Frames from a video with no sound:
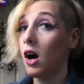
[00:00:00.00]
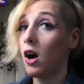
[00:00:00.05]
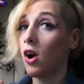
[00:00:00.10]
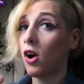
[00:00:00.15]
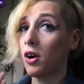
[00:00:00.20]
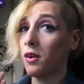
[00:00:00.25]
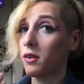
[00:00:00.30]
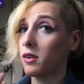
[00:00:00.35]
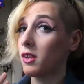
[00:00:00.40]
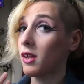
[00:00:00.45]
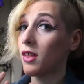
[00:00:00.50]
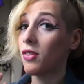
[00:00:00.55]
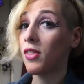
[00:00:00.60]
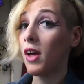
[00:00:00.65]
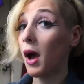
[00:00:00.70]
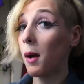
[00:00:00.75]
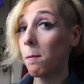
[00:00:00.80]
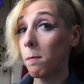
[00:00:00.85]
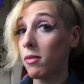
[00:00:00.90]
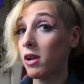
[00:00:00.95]
aren't
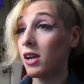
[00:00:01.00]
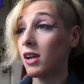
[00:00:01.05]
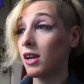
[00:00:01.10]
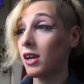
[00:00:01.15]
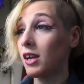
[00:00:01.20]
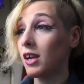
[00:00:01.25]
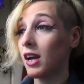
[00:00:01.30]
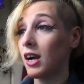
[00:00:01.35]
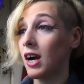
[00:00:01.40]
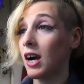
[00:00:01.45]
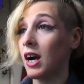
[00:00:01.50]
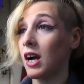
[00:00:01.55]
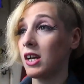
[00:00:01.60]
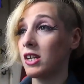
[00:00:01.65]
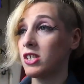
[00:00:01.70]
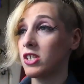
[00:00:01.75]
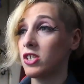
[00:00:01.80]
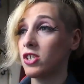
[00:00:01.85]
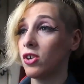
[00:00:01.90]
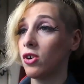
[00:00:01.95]
that big, I
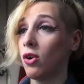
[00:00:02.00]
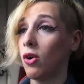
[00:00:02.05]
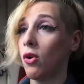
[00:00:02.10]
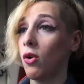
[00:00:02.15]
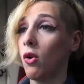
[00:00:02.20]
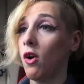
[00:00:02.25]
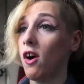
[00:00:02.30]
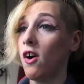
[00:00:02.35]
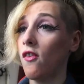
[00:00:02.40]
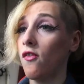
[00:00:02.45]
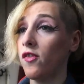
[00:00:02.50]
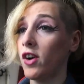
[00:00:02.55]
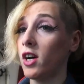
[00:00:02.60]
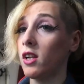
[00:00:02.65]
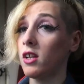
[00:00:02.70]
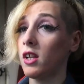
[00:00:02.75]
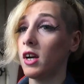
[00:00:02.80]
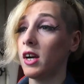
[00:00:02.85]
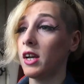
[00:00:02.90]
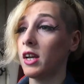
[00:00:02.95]
still
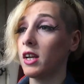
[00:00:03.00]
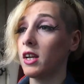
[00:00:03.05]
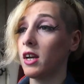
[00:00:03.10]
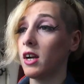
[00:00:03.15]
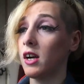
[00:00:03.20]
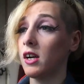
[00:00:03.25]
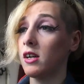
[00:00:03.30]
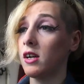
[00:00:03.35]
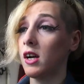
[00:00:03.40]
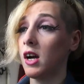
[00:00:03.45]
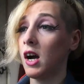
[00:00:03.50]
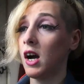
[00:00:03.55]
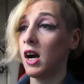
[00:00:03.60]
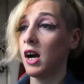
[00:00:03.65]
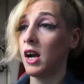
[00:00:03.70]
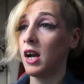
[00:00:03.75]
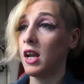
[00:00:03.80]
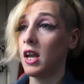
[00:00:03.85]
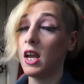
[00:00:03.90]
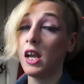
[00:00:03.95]
felt like
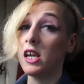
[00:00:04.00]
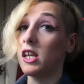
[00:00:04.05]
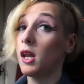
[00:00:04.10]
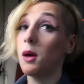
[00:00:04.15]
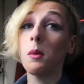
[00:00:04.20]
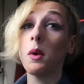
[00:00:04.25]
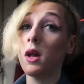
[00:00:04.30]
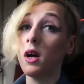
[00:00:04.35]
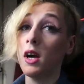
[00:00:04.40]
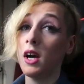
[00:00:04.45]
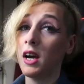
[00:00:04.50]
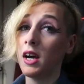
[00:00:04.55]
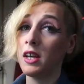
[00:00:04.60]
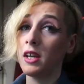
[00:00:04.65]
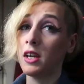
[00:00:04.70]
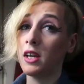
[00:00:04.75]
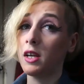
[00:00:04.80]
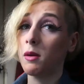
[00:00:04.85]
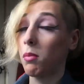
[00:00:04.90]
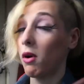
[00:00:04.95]
I ate at
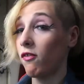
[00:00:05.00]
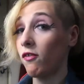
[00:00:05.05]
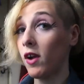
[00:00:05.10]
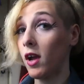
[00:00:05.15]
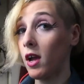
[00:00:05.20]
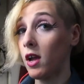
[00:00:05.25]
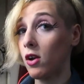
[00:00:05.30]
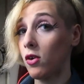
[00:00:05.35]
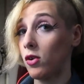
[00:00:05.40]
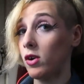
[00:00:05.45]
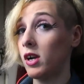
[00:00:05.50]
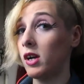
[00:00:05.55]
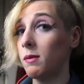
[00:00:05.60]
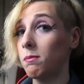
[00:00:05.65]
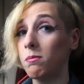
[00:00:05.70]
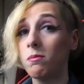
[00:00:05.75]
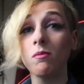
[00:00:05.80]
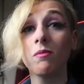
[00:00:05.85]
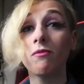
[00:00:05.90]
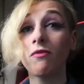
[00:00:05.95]
a buffet or a
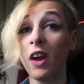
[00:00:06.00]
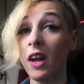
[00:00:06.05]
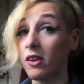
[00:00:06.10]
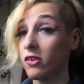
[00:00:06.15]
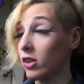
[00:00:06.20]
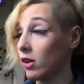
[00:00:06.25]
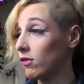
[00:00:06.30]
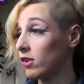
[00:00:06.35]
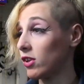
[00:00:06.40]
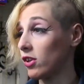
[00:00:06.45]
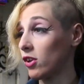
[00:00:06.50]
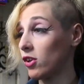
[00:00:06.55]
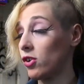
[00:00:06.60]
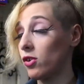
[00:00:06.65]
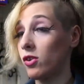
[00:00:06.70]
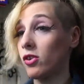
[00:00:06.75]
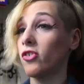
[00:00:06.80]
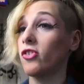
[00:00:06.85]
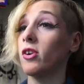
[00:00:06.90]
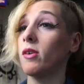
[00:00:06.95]
Thanksgiving
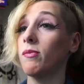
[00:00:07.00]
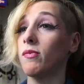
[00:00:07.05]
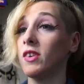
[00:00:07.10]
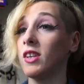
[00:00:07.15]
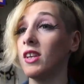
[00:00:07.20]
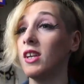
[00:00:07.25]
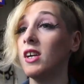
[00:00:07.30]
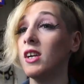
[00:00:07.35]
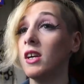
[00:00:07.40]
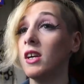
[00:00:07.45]
dinner or something.